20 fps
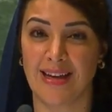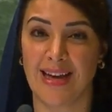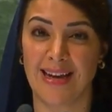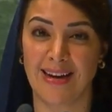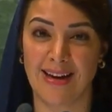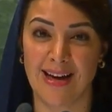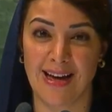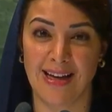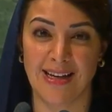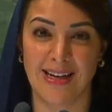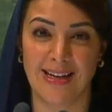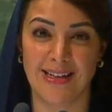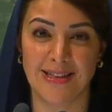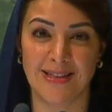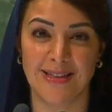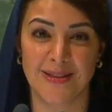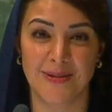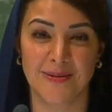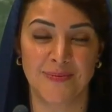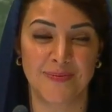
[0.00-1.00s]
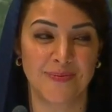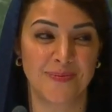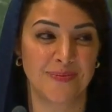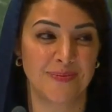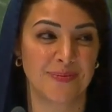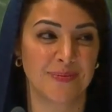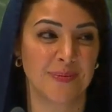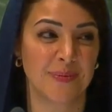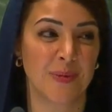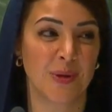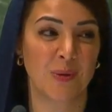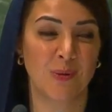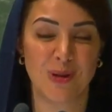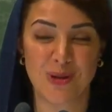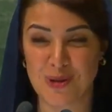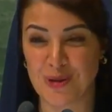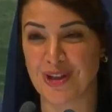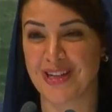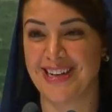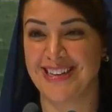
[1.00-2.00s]
is demonstrated in our
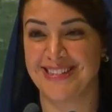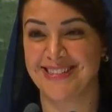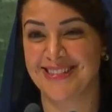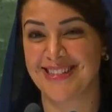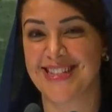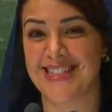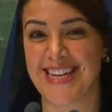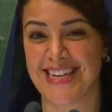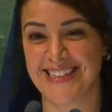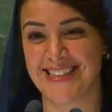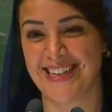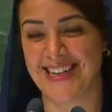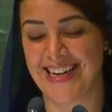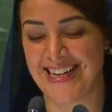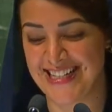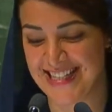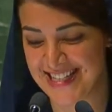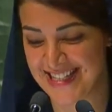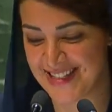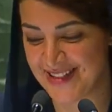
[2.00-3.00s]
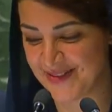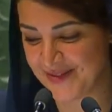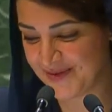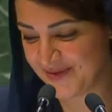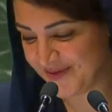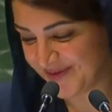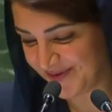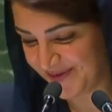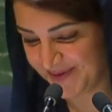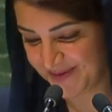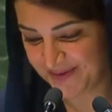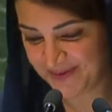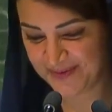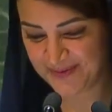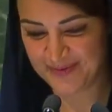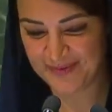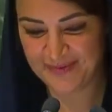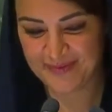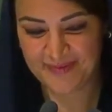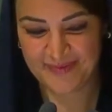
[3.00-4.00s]
policies, decisions, and
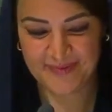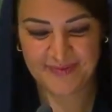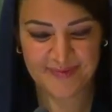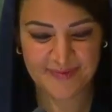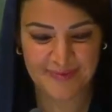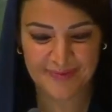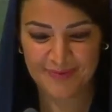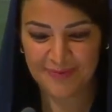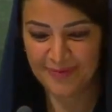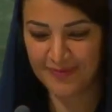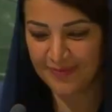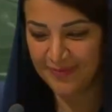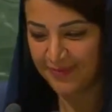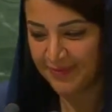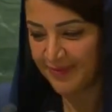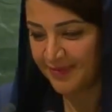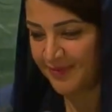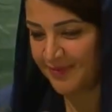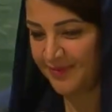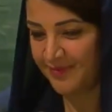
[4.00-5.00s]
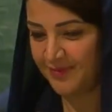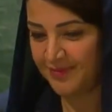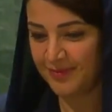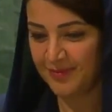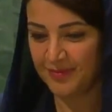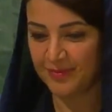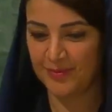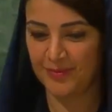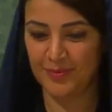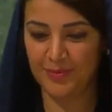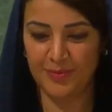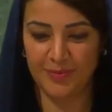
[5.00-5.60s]
relationship. Thank you, Mr. President.